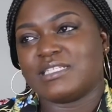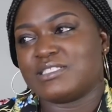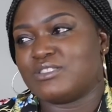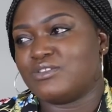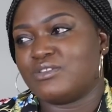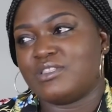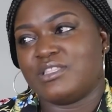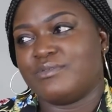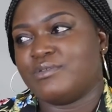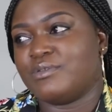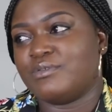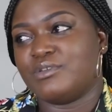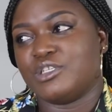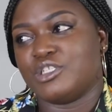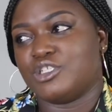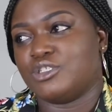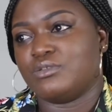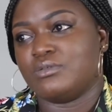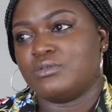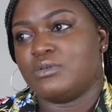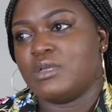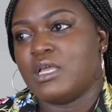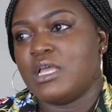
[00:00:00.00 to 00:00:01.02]
not the real
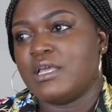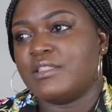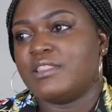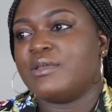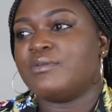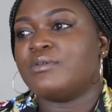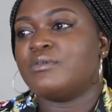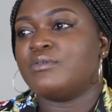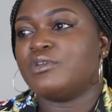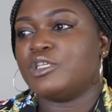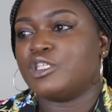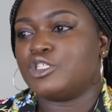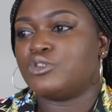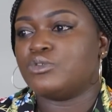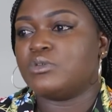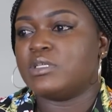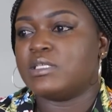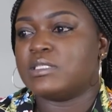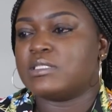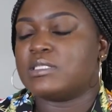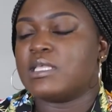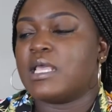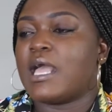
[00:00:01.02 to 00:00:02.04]
issue. The real issue
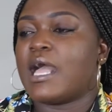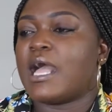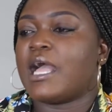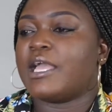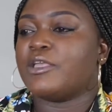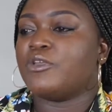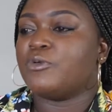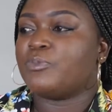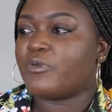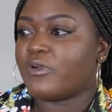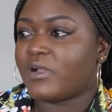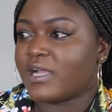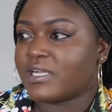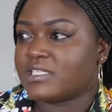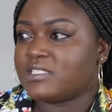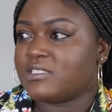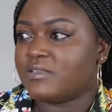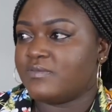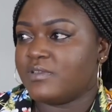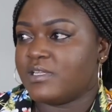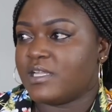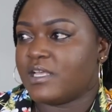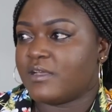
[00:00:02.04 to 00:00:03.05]
is, are you
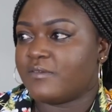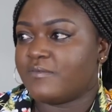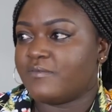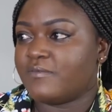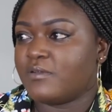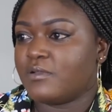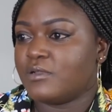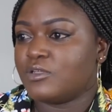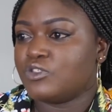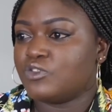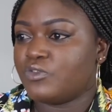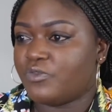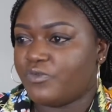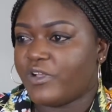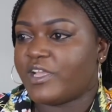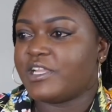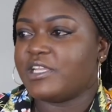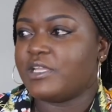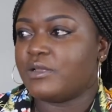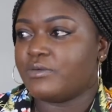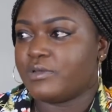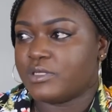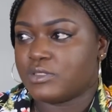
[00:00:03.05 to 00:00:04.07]
proactive enough to
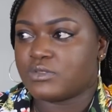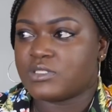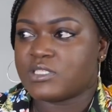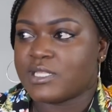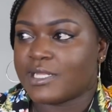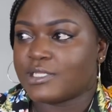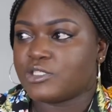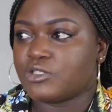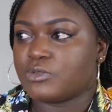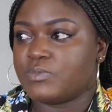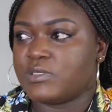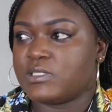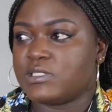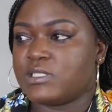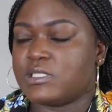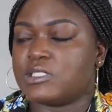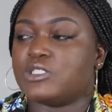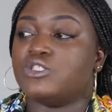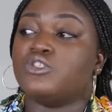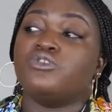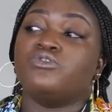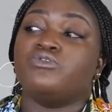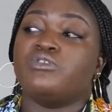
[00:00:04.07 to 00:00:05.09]
find a way to start your business.
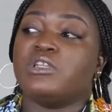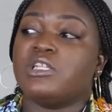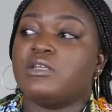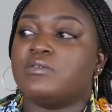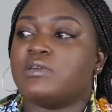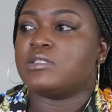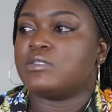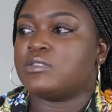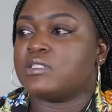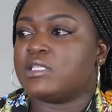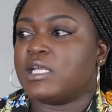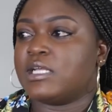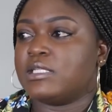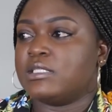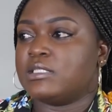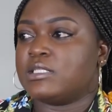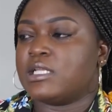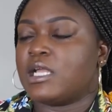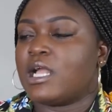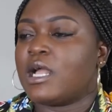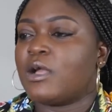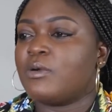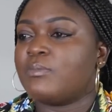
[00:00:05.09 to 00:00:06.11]
Do you really to start it?
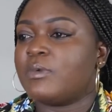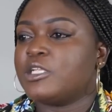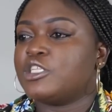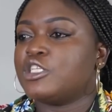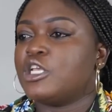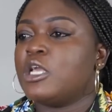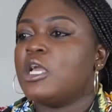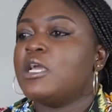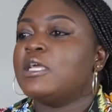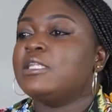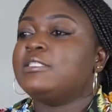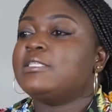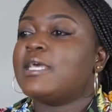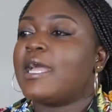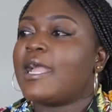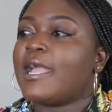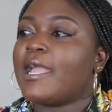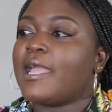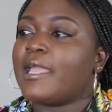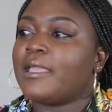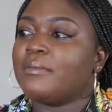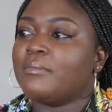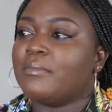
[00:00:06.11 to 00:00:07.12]
How much
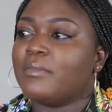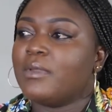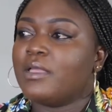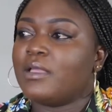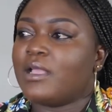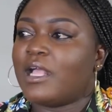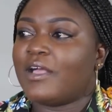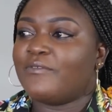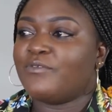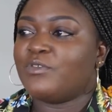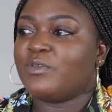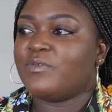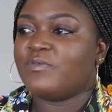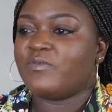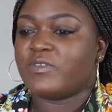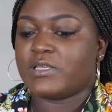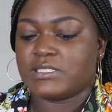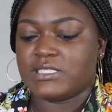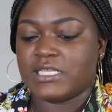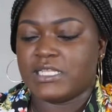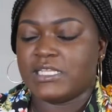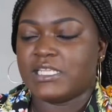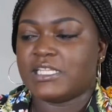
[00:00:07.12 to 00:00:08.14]
time have you
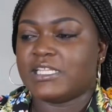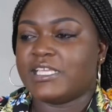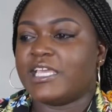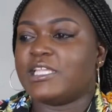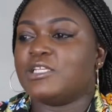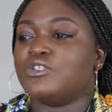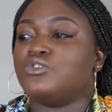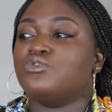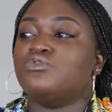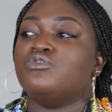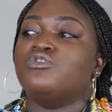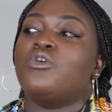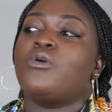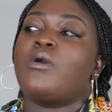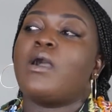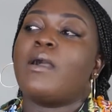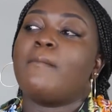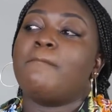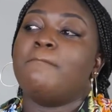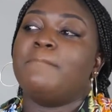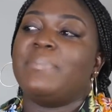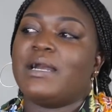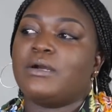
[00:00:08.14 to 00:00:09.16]
invested in getting to know
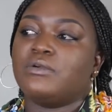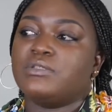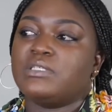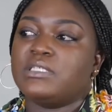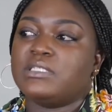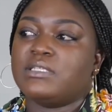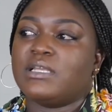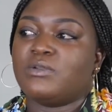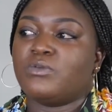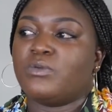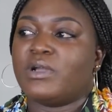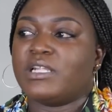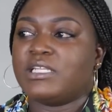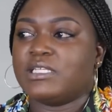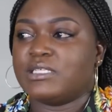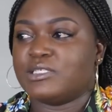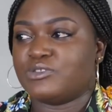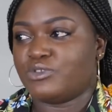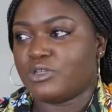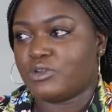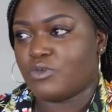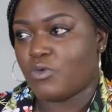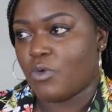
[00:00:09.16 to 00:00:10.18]
about it and what
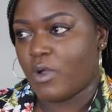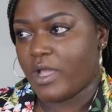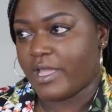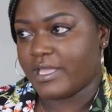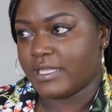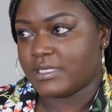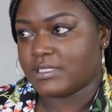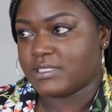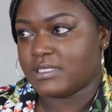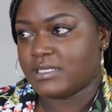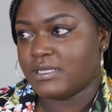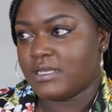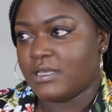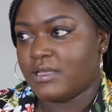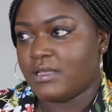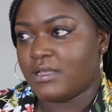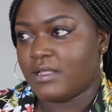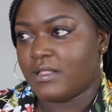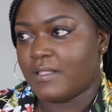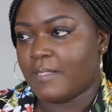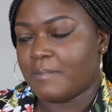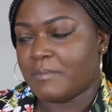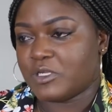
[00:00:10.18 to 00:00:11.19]
is required
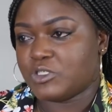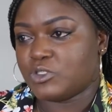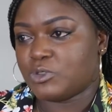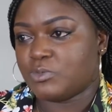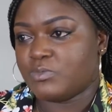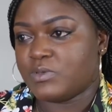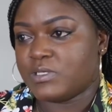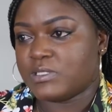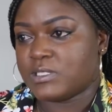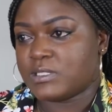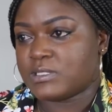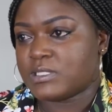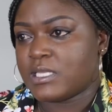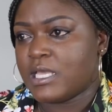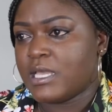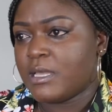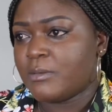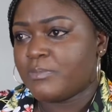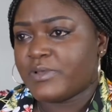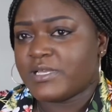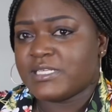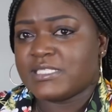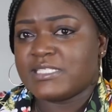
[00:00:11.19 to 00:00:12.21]
about your business?
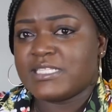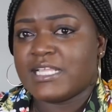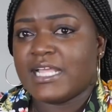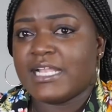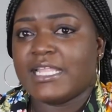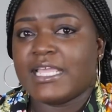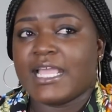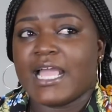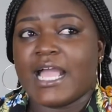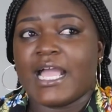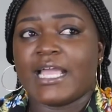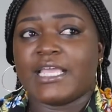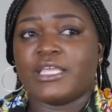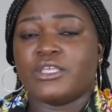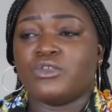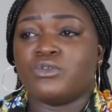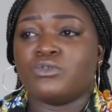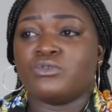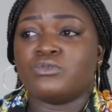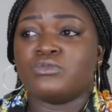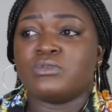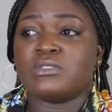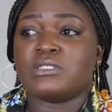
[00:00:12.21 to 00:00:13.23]
Personally, I
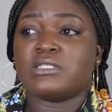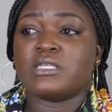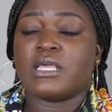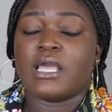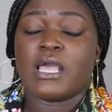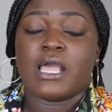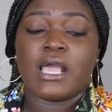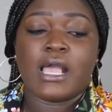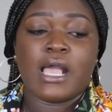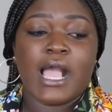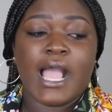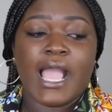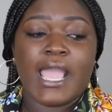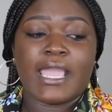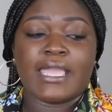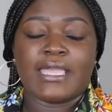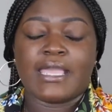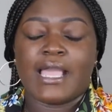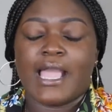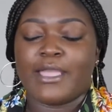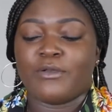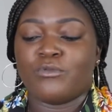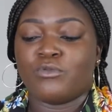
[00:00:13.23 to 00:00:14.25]

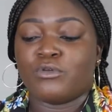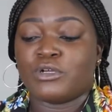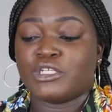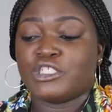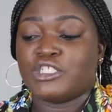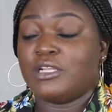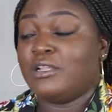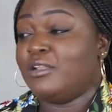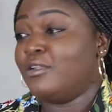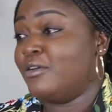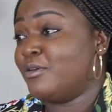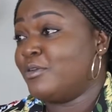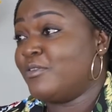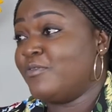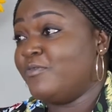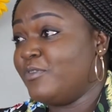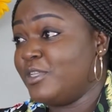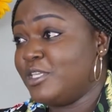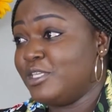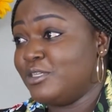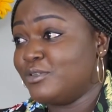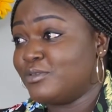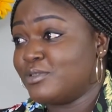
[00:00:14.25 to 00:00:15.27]
watch a lot of
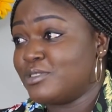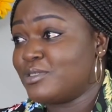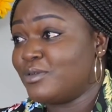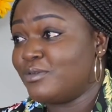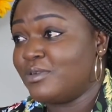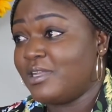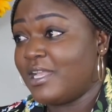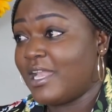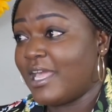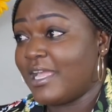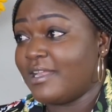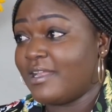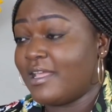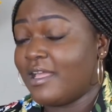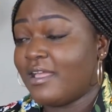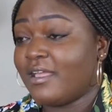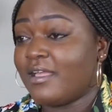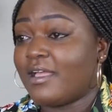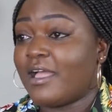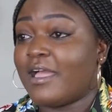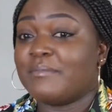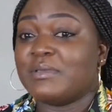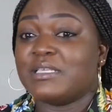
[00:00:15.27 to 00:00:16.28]
videos online.
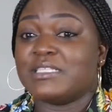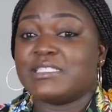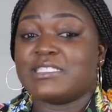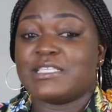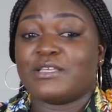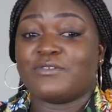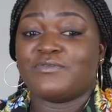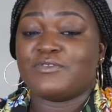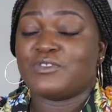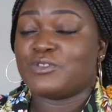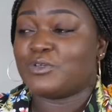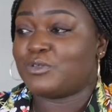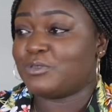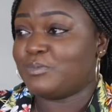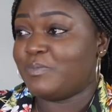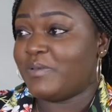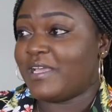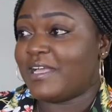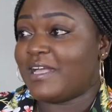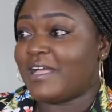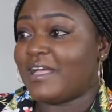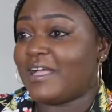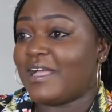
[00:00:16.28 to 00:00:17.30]
I'm a self-taught
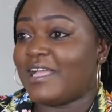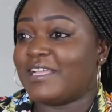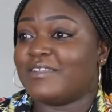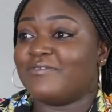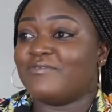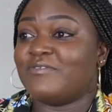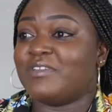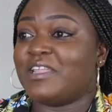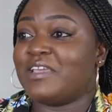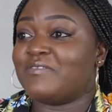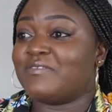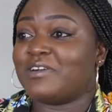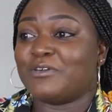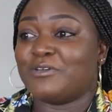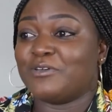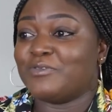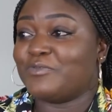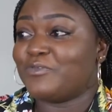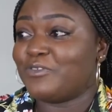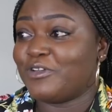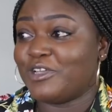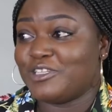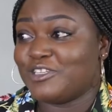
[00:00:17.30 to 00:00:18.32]
baker. I've never
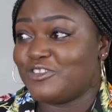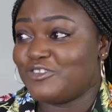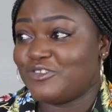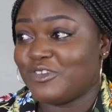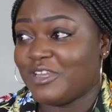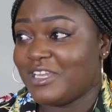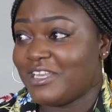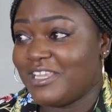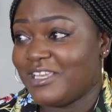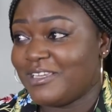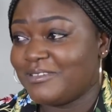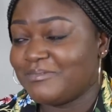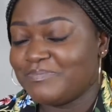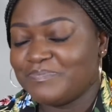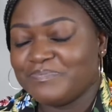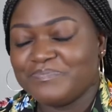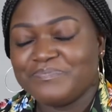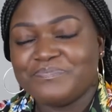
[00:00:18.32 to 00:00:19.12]
gone for any training.